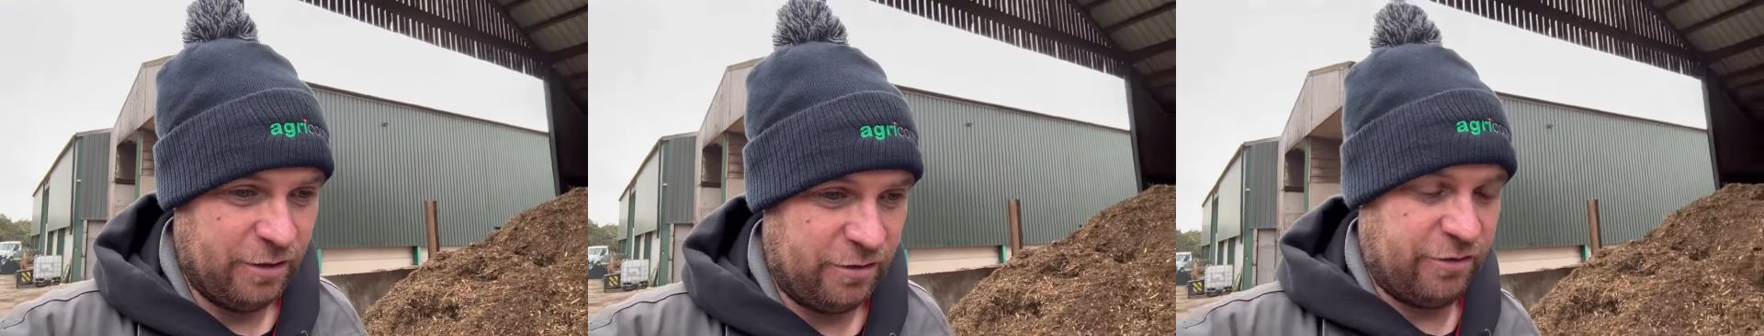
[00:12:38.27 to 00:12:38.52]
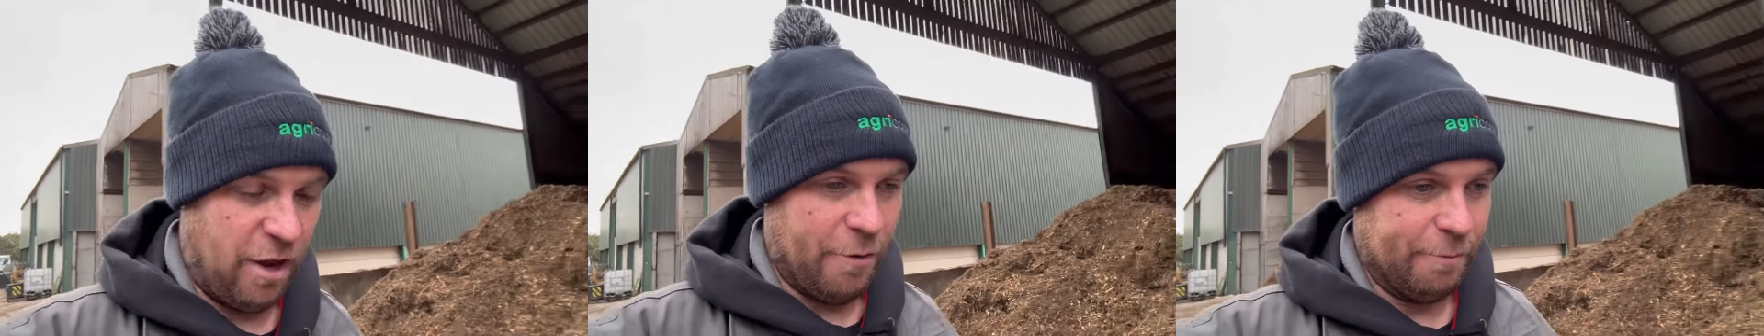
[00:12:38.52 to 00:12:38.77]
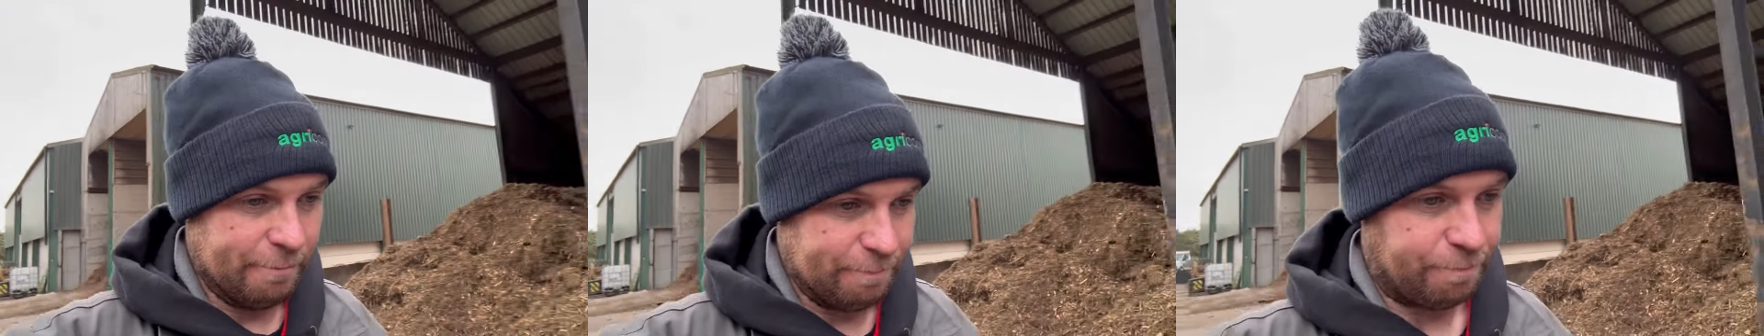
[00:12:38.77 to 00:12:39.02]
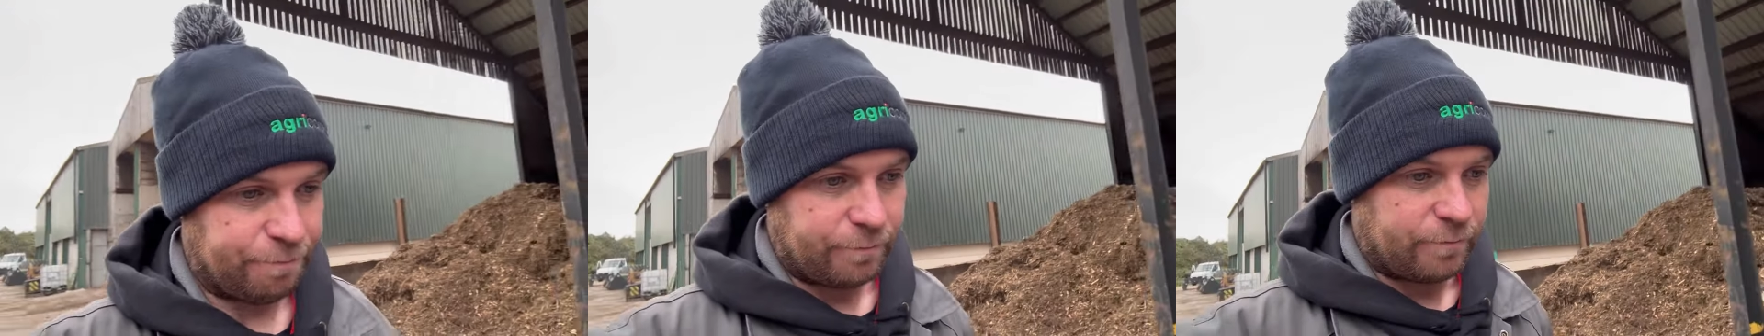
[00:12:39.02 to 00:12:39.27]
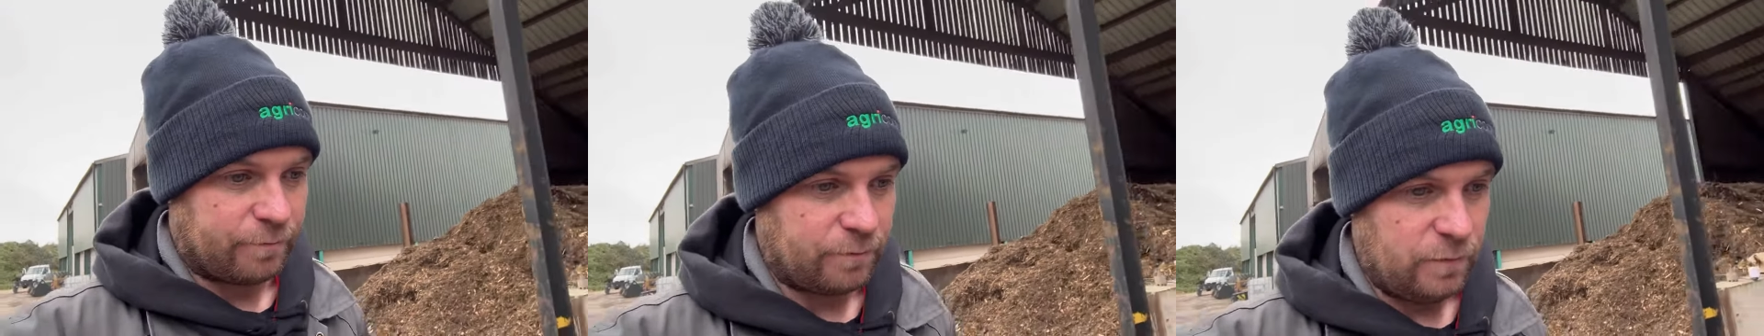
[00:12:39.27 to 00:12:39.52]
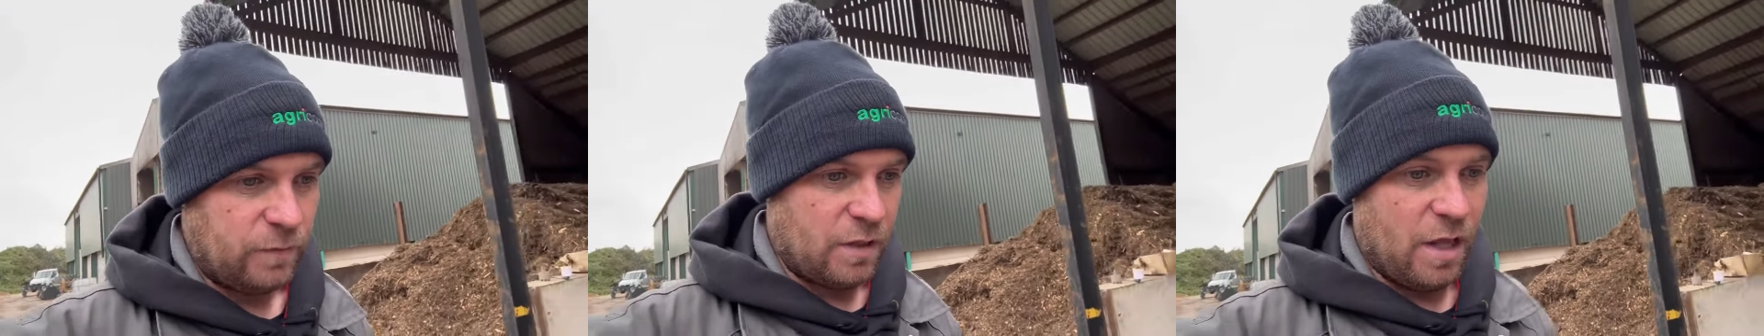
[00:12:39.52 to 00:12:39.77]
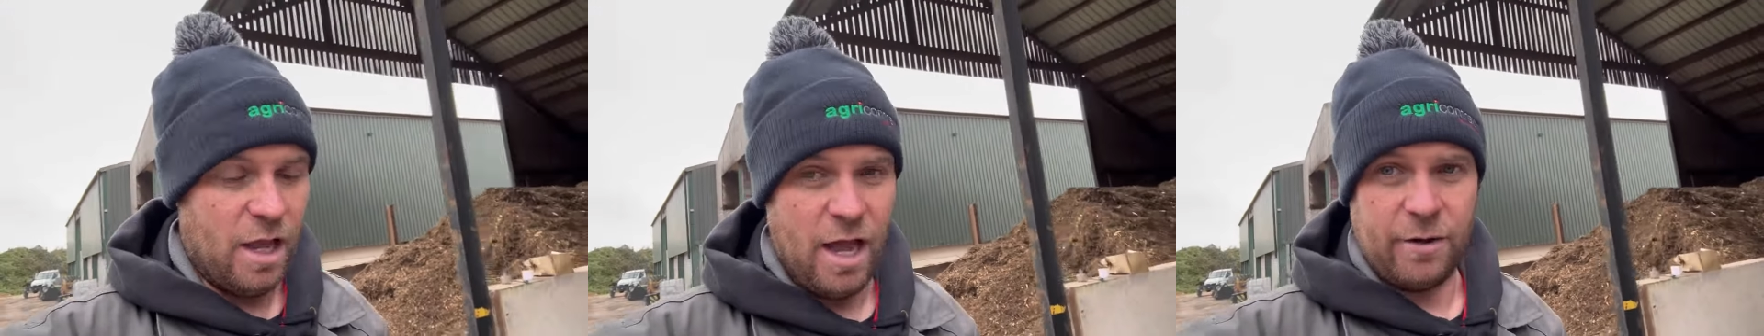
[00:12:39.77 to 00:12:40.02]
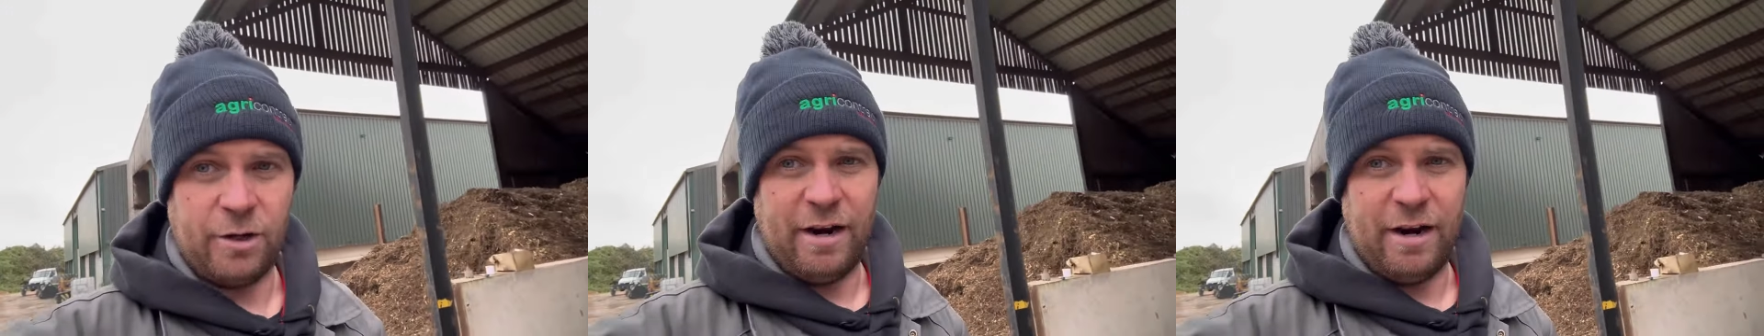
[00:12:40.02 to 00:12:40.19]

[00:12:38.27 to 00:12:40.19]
So uh, I'm going